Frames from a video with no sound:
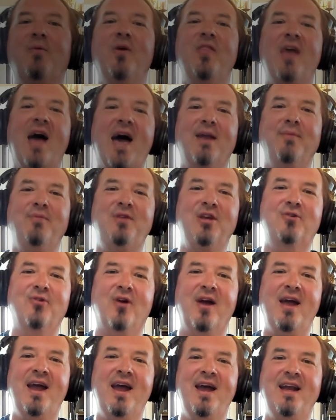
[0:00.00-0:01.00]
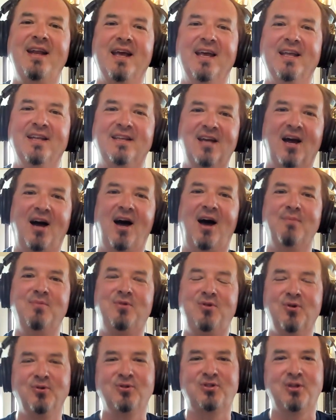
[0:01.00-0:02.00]
with Adam DeGraide and Tom
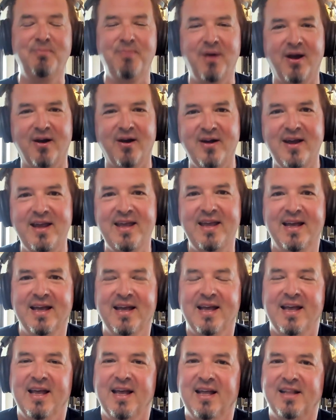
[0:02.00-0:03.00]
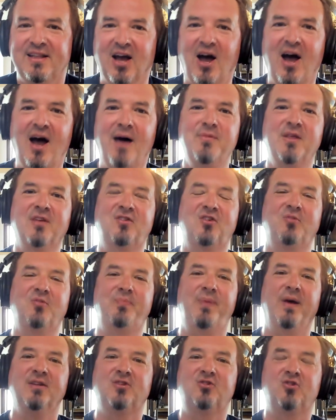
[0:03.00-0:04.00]
Dusenberry. Tom, this has
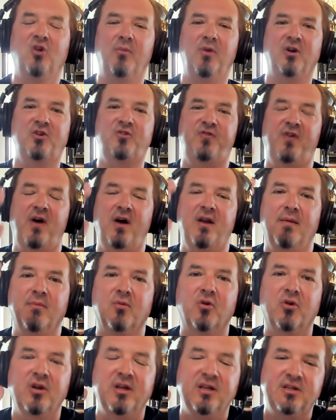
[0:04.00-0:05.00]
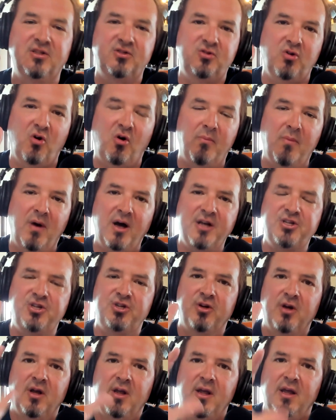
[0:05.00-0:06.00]
been so much fun. I'm learning so
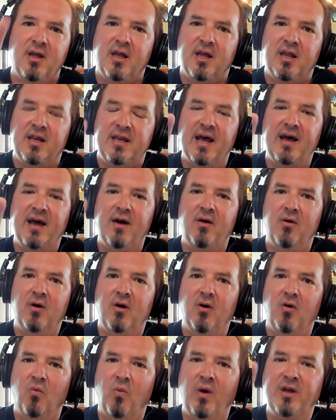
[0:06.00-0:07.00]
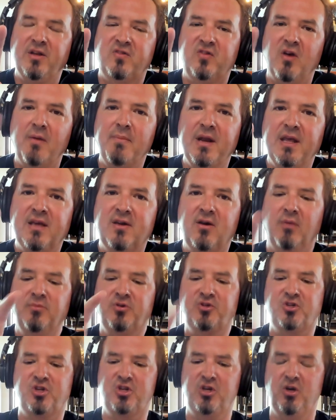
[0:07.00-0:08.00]
much. Now, when somebody
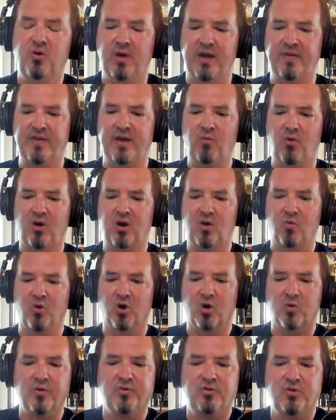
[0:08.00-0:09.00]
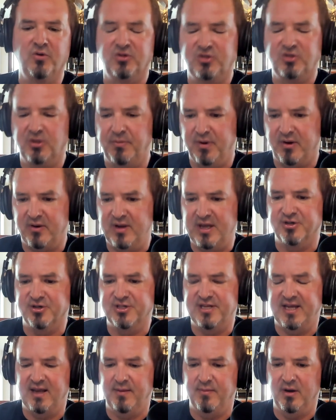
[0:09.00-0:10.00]
comes to you and they want to work with Dusenberry
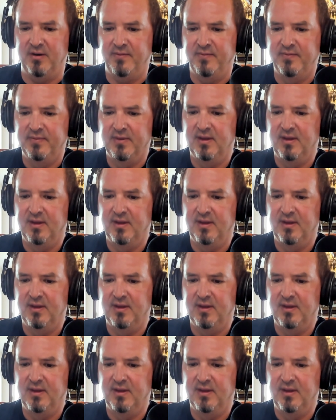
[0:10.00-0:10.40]
Entertainment,